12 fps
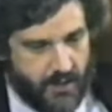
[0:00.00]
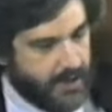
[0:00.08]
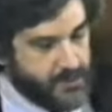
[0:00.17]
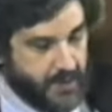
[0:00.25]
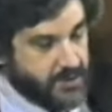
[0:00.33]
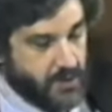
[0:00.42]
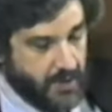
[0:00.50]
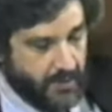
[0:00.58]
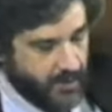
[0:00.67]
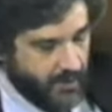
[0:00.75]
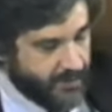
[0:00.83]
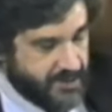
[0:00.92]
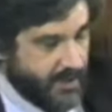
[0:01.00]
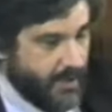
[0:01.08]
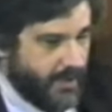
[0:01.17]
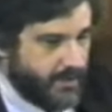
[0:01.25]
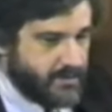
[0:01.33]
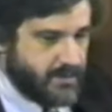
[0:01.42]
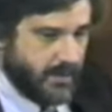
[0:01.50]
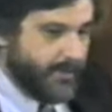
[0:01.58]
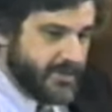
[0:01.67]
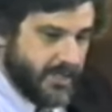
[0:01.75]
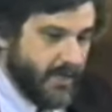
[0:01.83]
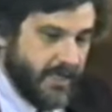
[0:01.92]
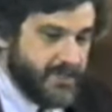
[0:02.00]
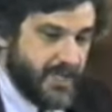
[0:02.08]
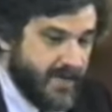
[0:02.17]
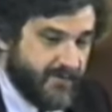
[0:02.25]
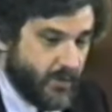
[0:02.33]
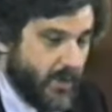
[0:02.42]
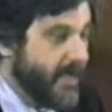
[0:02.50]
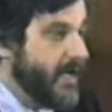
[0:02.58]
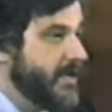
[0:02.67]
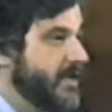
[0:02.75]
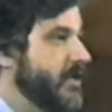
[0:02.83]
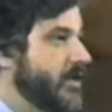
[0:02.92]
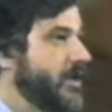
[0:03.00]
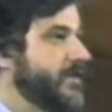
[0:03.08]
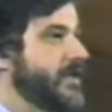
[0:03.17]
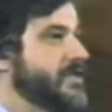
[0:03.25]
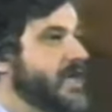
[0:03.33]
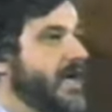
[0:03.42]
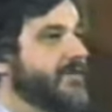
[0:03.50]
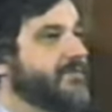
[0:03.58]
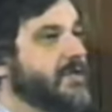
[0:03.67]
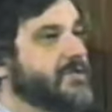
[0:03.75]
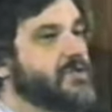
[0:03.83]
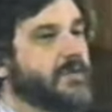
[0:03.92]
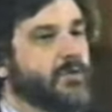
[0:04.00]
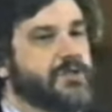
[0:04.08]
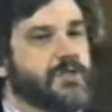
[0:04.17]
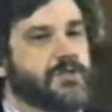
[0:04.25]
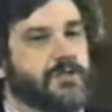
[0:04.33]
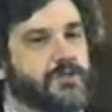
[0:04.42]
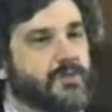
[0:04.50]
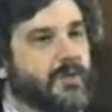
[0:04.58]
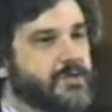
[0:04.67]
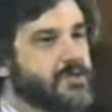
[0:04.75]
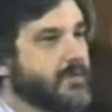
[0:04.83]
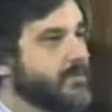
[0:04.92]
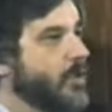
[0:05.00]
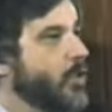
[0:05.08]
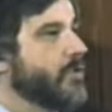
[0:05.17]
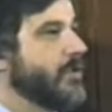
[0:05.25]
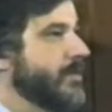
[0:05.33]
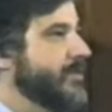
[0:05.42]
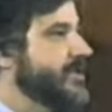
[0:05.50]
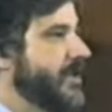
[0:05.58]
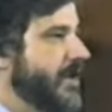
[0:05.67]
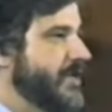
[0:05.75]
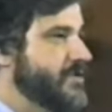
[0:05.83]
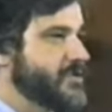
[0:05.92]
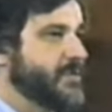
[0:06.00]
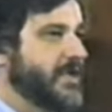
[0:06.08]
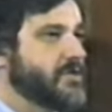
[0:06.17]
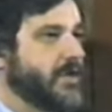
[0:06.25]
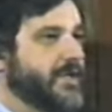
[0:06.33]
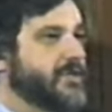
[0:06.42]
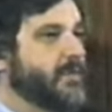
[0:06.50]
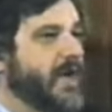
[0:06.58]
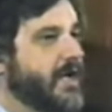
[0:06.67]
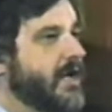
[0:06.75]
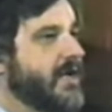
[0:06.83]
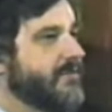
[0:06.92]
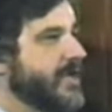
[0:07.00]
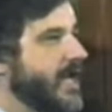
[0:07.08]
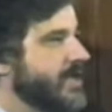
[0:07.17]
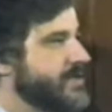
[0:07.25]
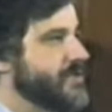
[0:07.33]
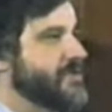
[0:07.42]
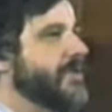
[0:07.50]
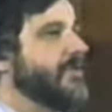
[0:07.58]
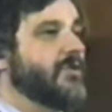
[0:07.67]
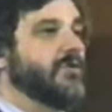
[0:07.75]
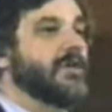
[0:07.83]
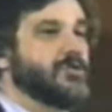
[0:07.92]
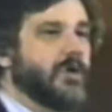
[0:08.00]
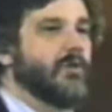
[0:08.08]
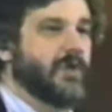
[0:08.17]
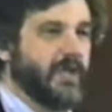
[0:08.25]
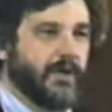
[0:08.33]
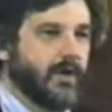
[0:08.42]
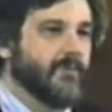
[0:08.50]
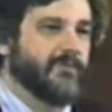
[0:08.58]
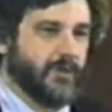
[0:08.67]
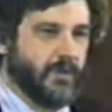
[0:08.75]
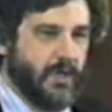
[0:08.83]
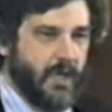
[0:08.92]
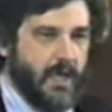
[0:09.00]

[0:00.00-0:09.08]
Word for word: especially among libertarians. Libertarians have the right idea on this. I have found some resistance among some older libertarians, especially, to my kind of analysis that the drugs aren't really harmful.